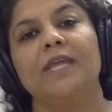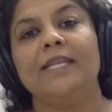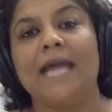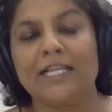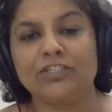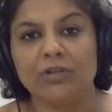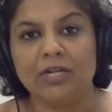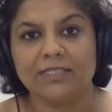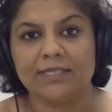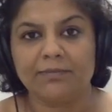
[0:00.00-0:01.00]

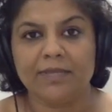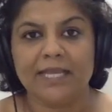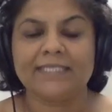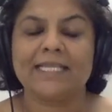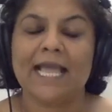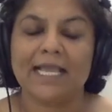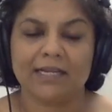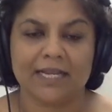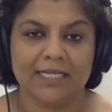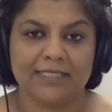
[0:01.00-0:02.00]
Naturalism is like
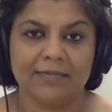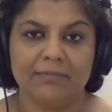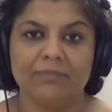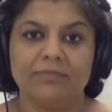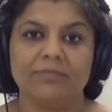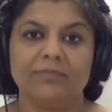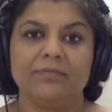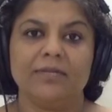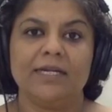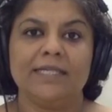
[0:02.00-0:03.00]
realism,
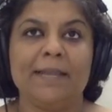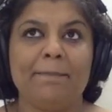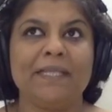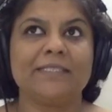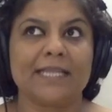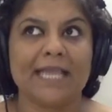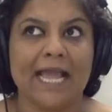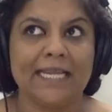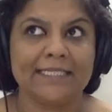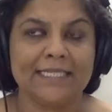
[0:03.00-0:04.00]
depicts
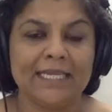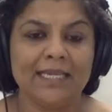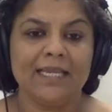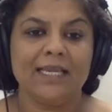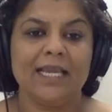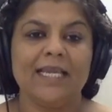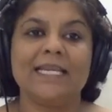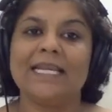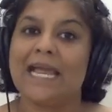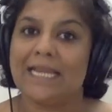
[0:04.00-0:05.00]
reality
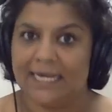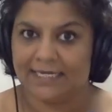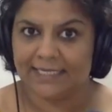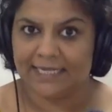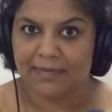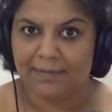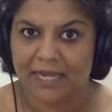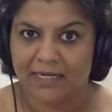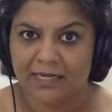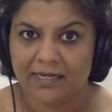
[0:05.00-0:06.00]
in an analytical
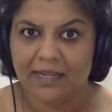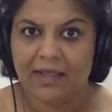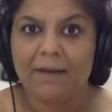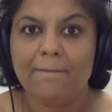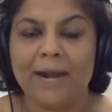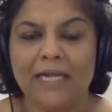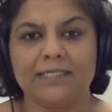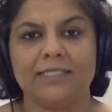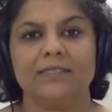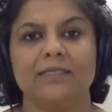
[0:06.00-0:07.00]
manner,
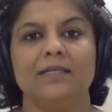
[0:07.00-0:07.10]
but